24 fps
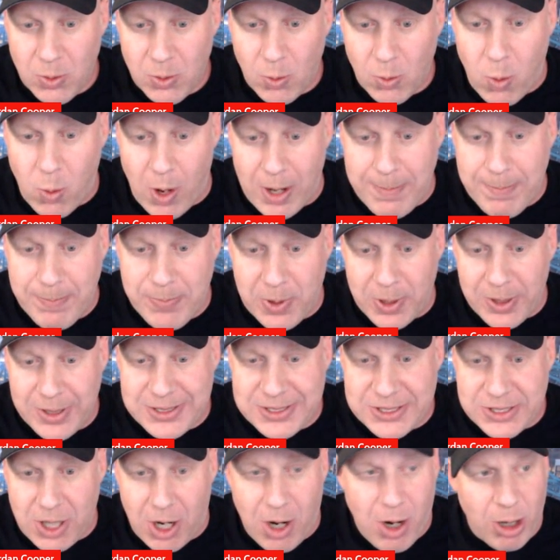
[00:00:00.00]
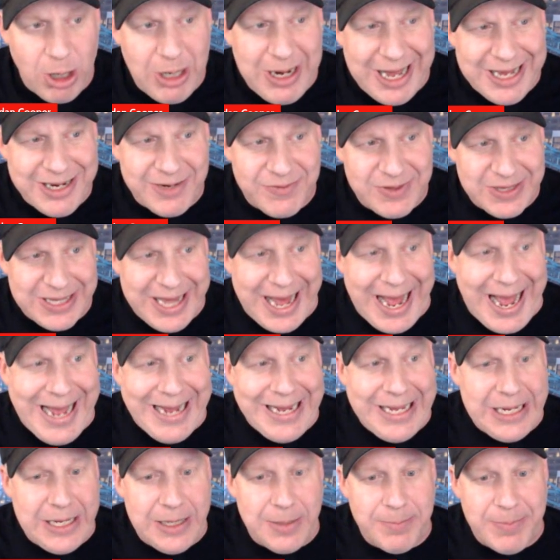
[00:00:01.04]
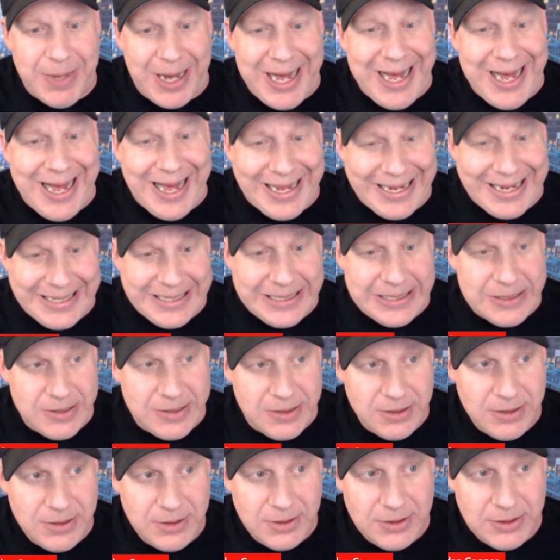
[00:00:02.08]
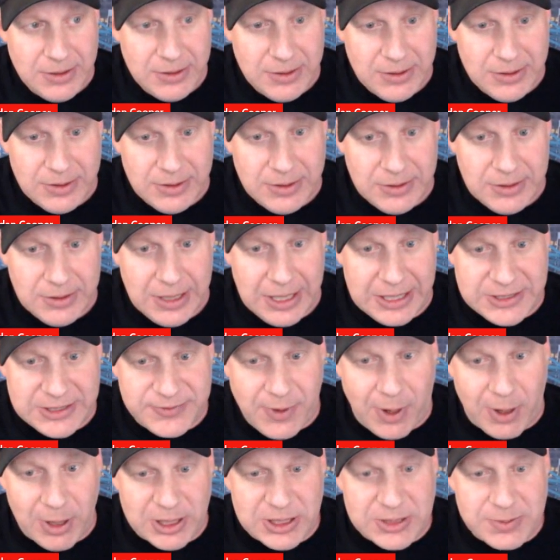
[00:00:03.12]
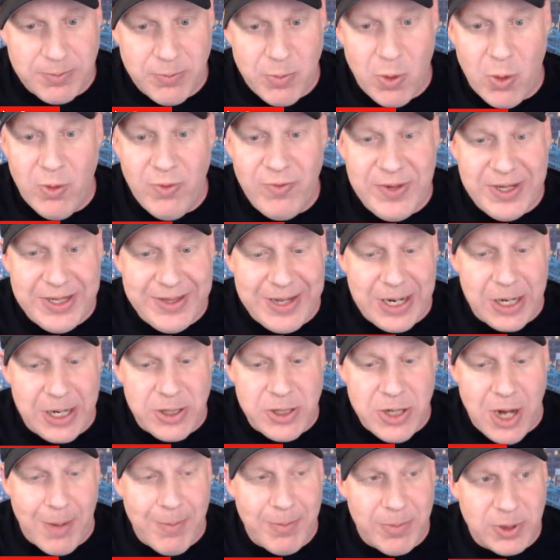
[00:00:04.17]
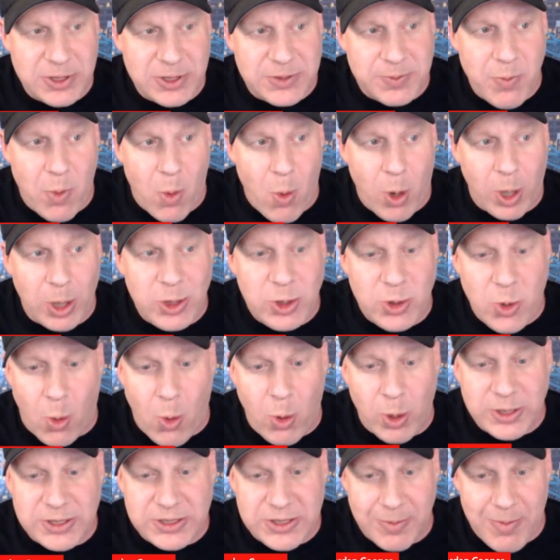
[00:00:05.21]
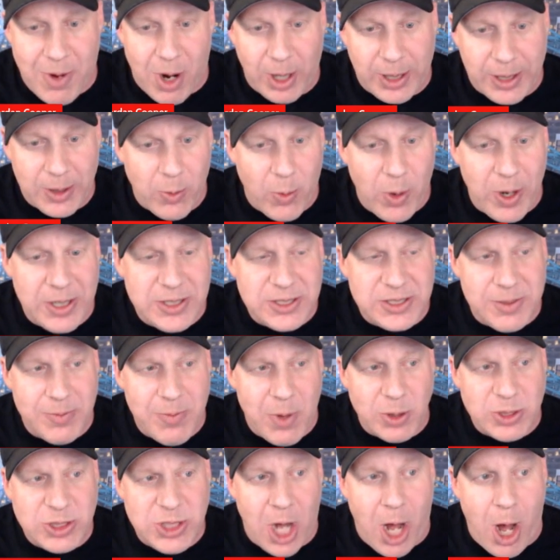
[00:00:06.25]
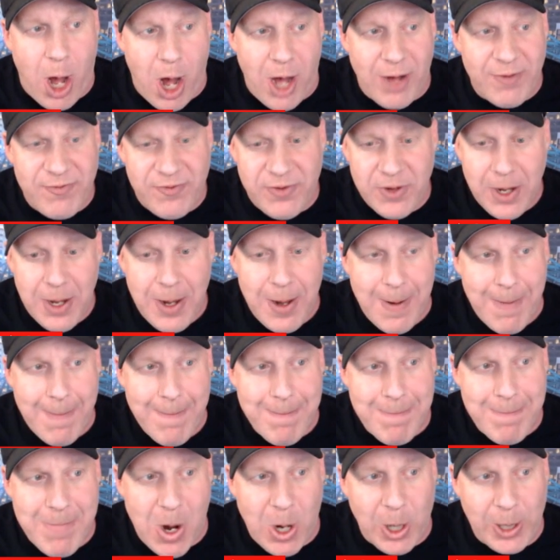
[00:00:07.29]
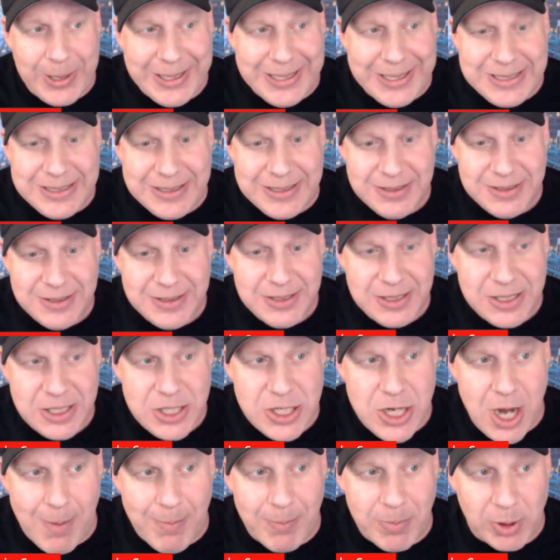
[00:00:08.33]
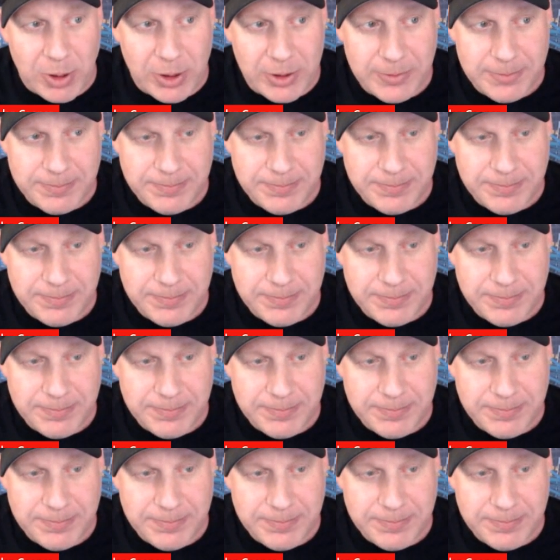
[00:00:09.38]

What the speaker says: what books are kind of lagging behind as far as moving their numbers more towards the market. Where's the most off market number?